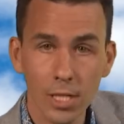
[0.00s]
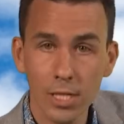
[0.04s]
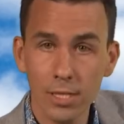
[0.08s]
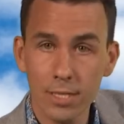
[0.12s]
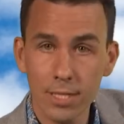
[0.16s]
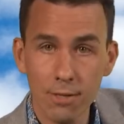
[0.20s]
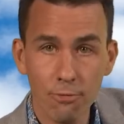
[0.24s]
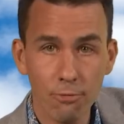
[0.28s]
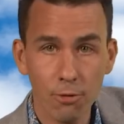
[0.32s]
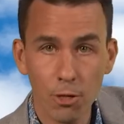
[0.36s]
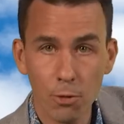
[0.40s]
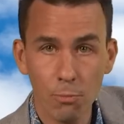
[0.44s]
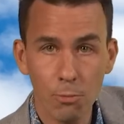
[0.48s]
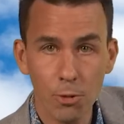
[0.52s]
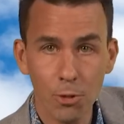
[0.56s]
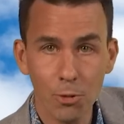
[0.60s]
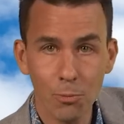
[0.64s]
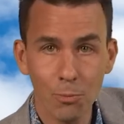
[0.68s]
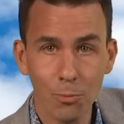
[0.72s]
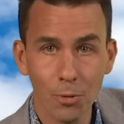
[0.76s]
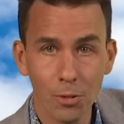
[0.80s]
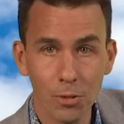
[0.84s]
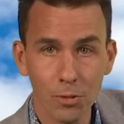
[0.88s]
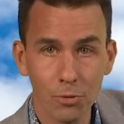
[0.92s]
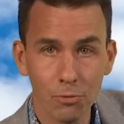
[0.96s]
A different
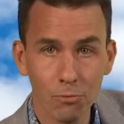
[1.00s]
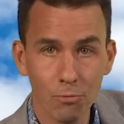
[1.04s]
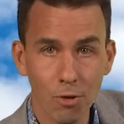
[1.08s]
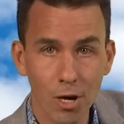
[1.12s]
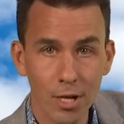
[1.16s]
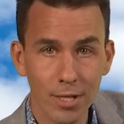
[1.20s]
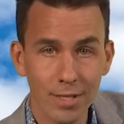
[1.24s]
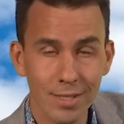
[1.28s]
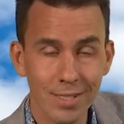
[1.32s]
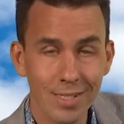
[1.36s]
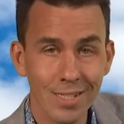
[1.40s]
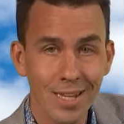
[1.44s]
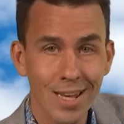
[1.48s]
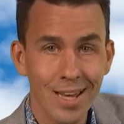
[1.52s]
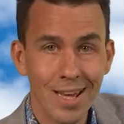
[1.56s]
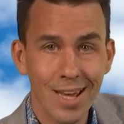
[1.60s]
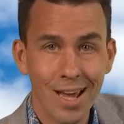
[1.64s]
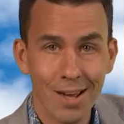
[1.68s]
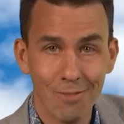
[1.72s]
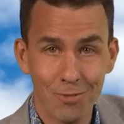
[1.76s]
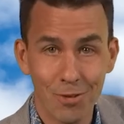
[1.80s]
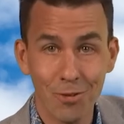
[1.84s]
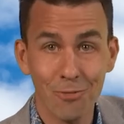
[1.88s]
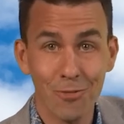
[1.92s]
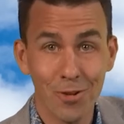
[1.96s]
computer model runs
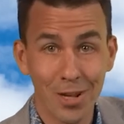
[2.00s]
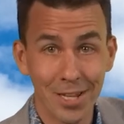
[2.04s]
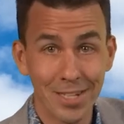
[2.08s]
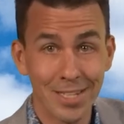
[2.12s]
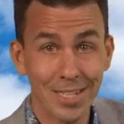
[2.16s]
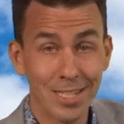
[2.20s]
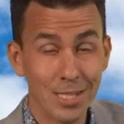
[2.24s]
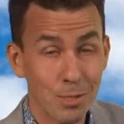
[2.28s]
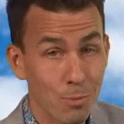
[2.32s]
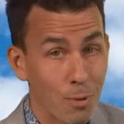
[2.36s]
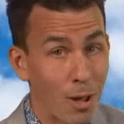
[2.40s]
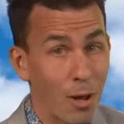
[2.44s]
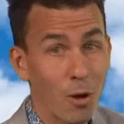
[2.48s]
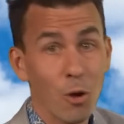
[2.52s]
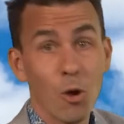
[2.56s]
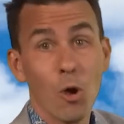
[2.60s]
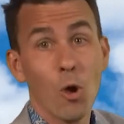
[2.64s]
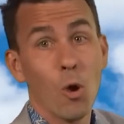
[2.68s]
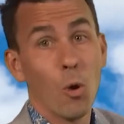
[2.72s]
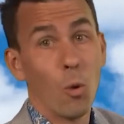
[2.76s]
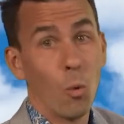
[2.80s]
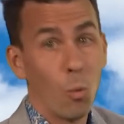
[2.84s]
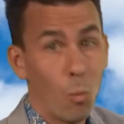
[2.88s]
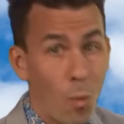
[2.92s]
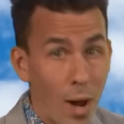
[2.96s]
have different ideas about
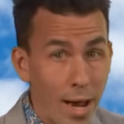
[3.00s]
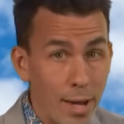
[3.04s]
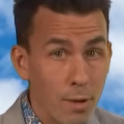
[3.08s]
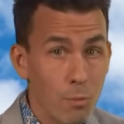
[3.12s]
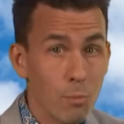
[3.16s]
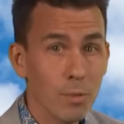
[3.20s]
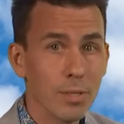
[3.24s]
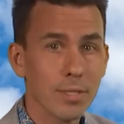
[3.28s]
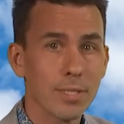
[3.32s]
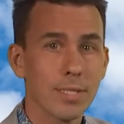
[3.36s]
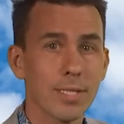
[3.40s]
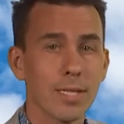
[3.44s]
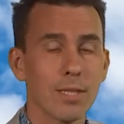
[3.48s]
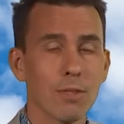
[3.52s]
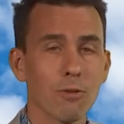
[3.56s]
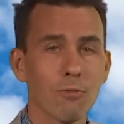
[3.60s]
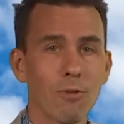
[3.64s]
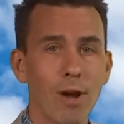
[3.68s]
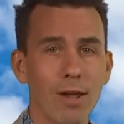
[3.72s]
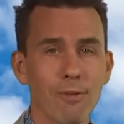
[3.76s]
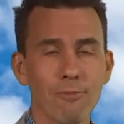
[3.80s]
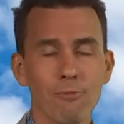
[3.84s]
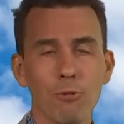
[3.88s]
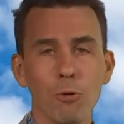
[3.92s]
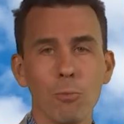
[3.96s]
when we'll see the
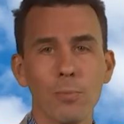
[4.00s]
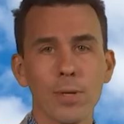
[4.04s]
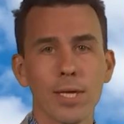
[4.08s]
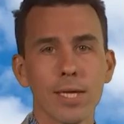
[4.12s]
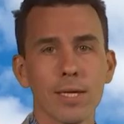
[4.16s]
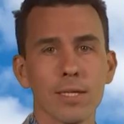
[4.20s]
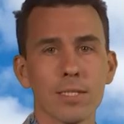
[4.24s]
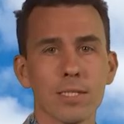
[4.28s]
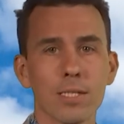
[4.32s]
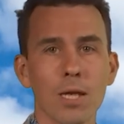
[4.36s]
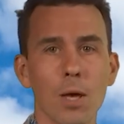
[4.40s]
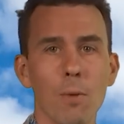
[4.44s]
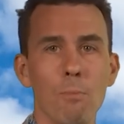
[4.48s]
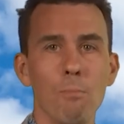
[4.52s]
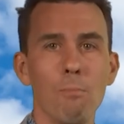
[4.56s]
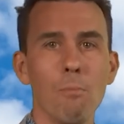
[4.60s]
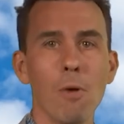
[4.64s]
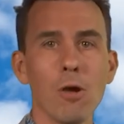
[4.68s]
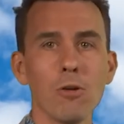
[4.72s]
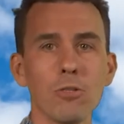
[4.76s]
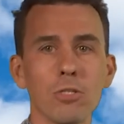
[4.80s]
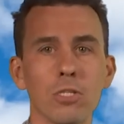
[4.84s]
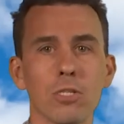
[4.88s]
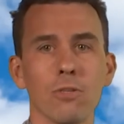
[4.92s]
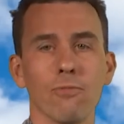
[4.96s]
rainfall, because
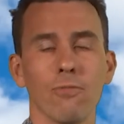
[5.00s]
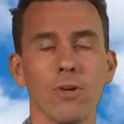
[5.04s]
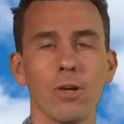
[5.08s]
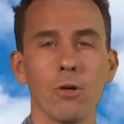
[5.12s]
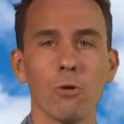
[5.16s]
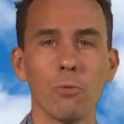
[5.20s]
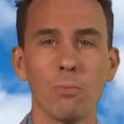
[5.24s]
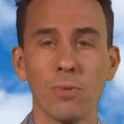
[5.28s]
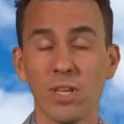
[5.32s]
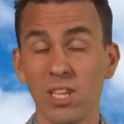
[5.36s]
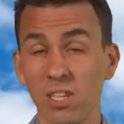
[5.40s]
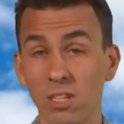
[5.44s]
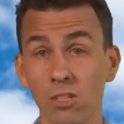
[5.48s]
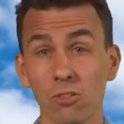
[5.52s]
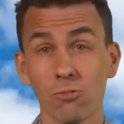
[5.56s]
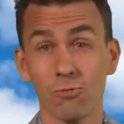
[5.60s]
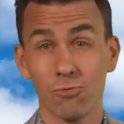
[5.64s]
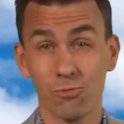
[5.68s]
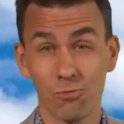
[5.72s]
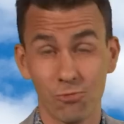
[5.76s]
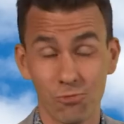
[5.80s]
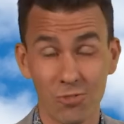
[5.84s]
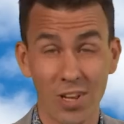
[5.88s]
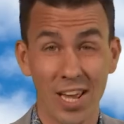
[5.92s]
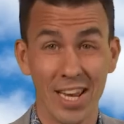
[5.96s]
most of it will be
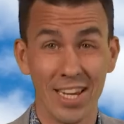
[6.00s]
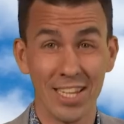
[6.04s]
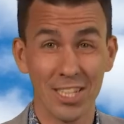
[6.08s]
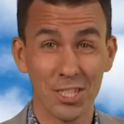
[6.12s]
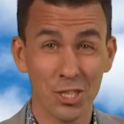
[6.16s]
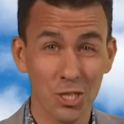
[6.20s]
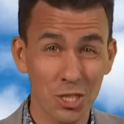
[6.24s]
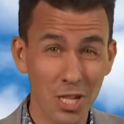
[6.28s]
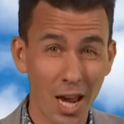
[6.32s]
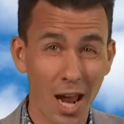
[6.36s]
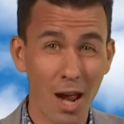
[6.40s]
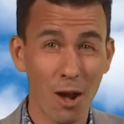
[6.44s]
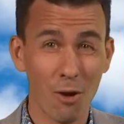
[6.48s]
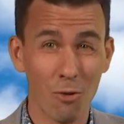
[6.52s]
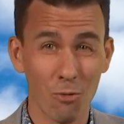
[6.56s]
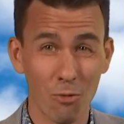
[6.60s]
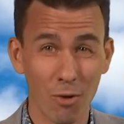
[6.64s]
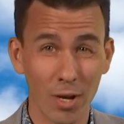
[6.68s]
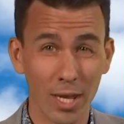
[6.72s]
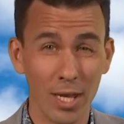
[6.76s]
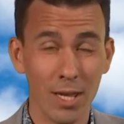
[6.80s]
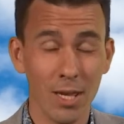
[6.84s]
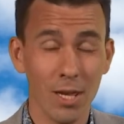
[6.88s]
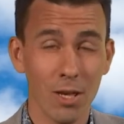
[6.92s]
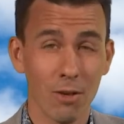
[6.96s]
fairly
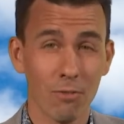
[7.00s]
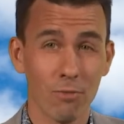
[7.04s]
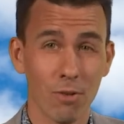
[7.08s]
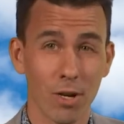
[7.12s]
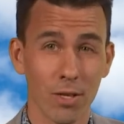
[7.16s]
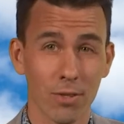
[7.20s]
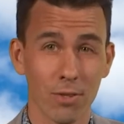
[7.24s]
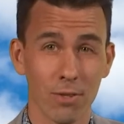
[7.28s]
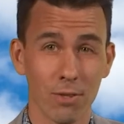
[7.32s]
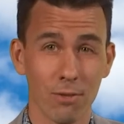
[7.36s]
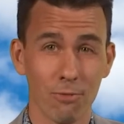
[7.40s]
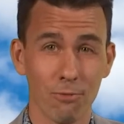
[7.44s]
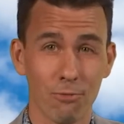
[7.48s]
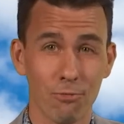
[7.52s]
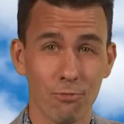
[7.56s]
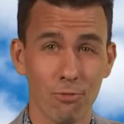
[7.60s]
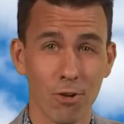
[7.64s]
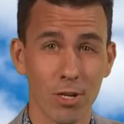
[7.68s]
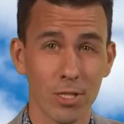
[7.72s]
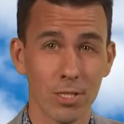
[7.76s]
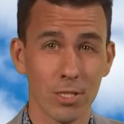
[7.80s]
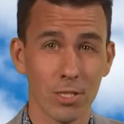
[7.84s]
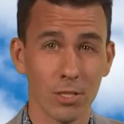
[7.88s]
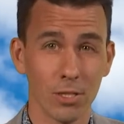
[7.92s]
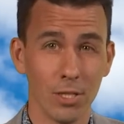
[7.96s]
showery rather than
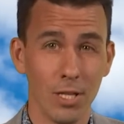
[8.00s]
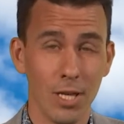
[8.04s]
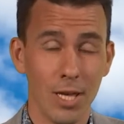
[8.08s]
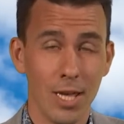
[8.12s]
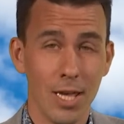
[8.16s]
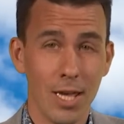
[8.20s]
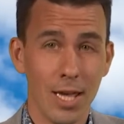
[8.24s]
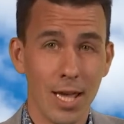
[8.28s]
frontal.